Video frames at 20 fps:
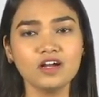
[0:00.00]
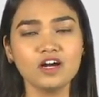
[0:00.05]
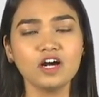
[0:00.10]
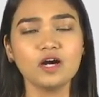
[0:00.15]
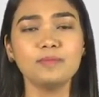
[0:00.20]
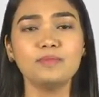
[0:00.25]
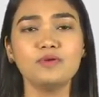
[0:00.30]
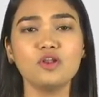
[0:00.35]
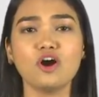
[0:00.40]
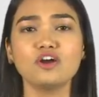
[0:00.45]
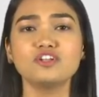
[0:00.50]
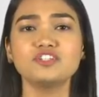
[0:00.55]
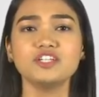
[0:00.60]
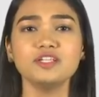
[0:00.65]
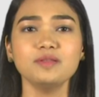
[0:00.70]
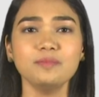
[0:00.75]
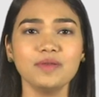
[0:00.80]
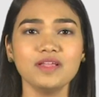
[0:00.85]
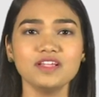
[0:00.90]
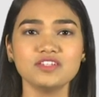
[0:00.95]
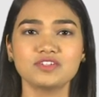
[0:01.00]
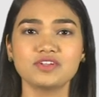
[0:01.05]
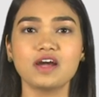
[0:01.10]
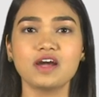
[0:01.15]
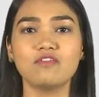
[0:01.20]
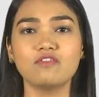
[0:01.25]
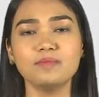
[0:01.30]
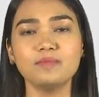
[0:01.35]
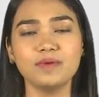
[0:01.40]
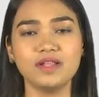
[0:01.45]
A blockchain-based
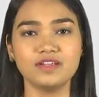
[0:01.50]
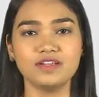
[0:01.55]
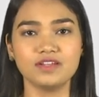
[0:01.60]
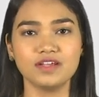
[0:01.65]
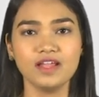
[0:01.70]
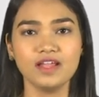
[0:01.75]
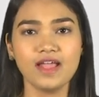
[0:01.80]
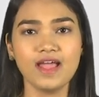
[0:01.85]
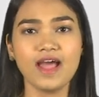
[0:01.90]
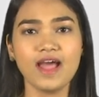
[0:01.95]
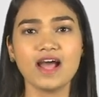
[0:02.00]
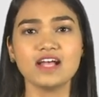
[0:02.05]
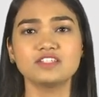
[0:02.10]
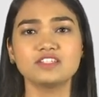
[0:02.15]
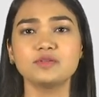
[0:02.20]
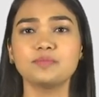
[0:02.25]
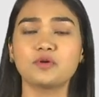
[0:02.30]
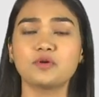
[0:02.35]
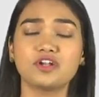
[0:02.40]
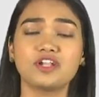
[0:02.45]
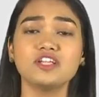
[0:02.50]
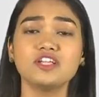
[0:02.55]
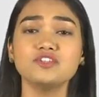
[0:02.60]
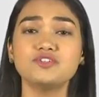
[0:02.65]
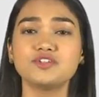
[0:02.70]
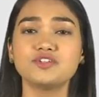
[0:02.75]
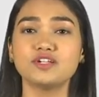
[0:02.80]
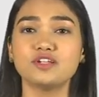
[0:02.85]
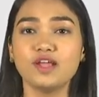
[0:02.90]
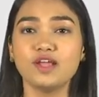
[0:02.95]
government has the
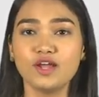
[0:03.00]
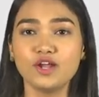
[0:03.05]
potential